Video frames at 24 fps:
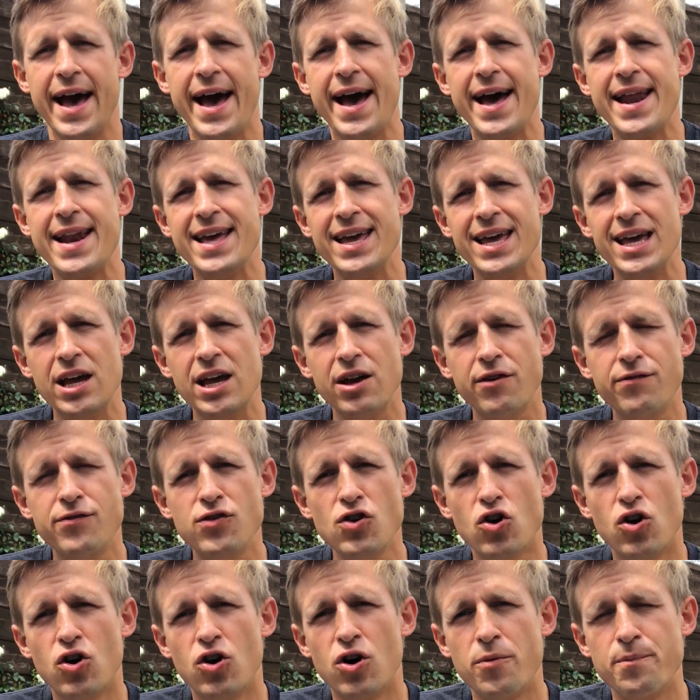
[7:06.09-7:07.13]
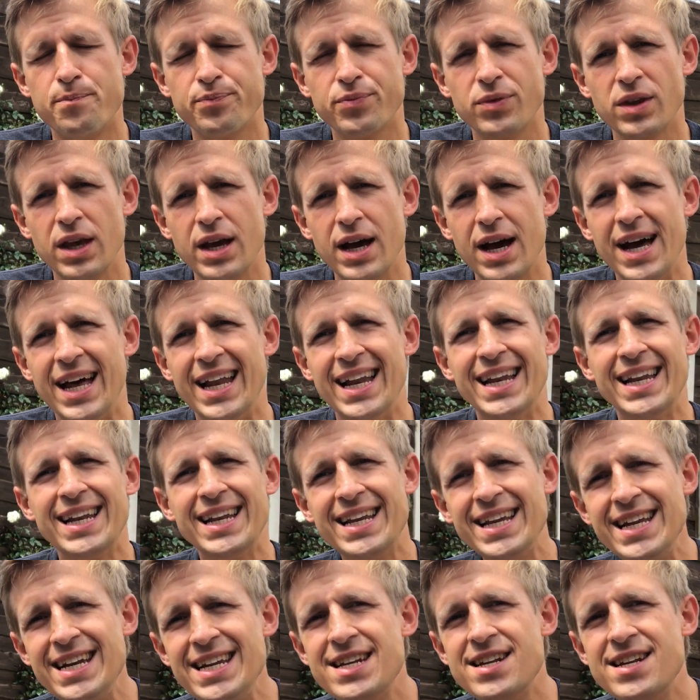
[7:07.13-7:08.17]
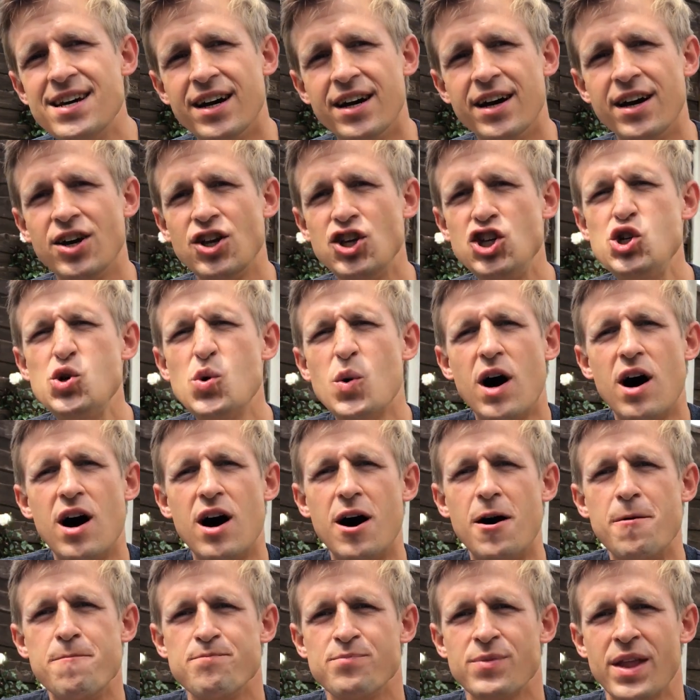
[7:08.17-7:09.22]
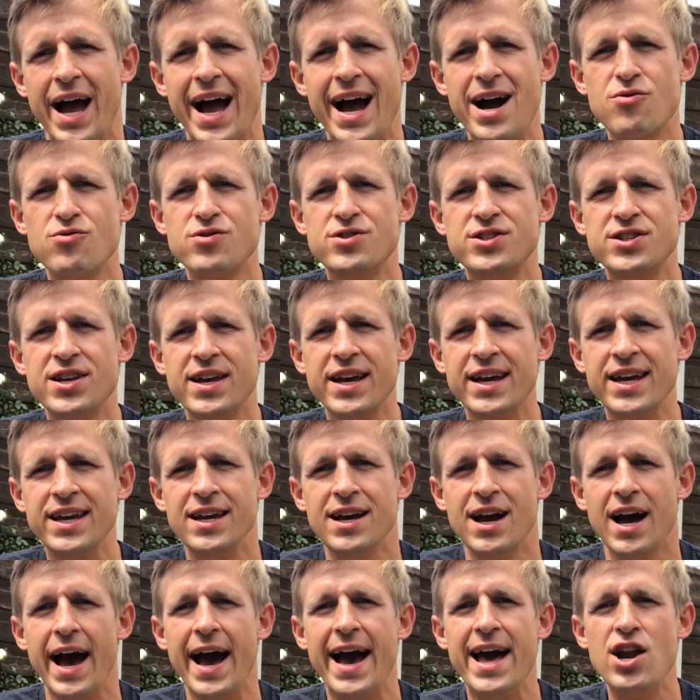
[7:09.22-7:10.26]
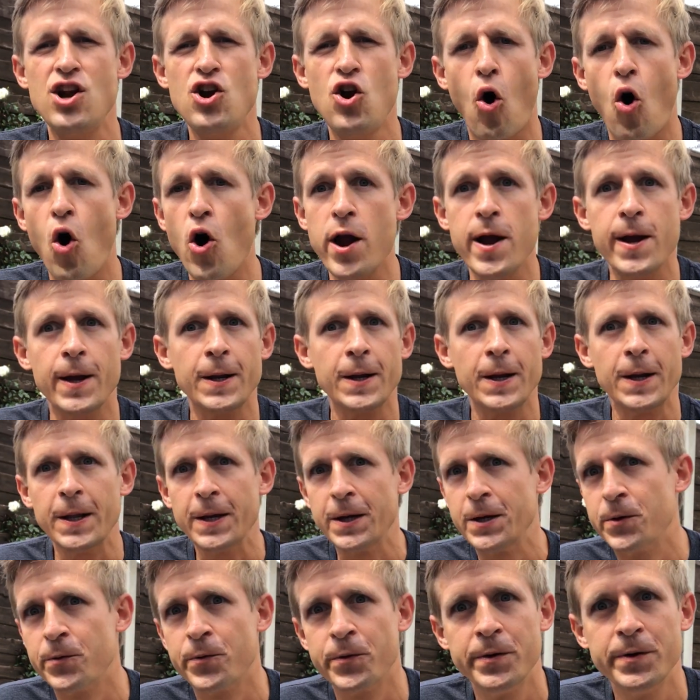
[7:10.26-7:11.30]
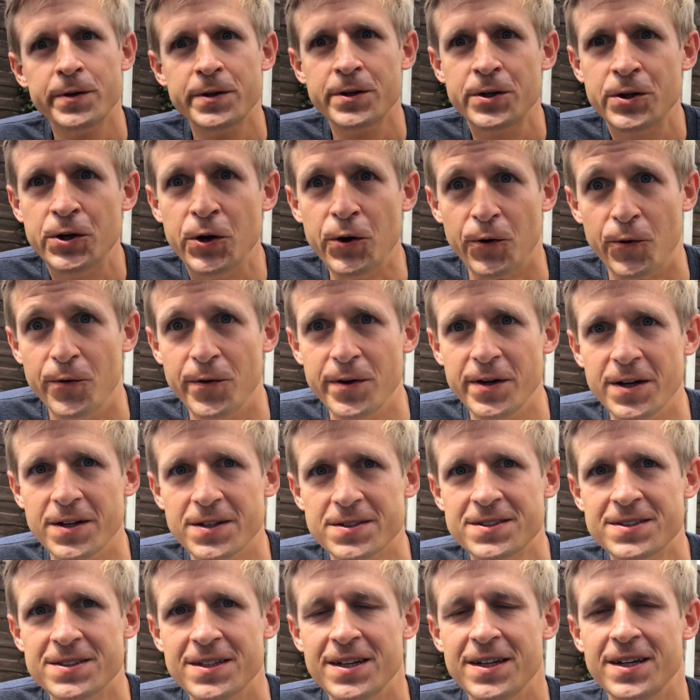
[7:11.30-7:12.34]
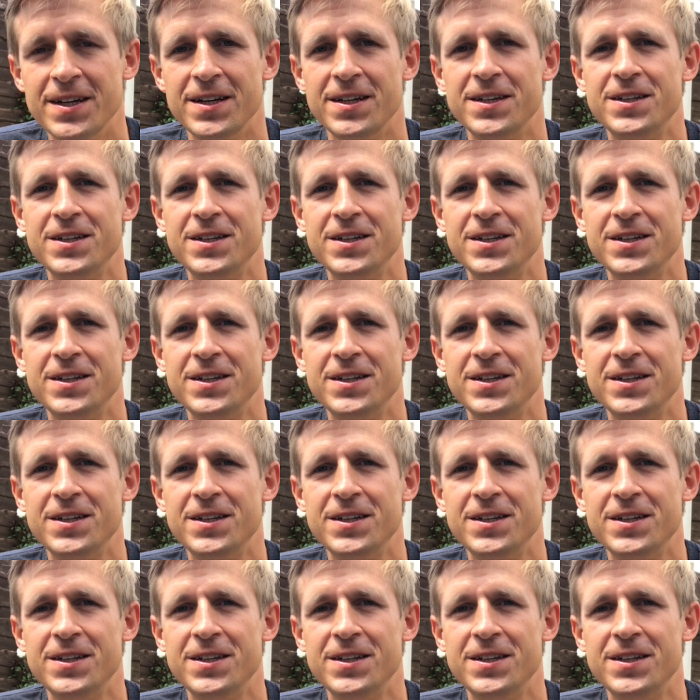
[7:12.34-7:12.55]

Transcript: And if you're a leader, you are, I would say, annoyingly curious.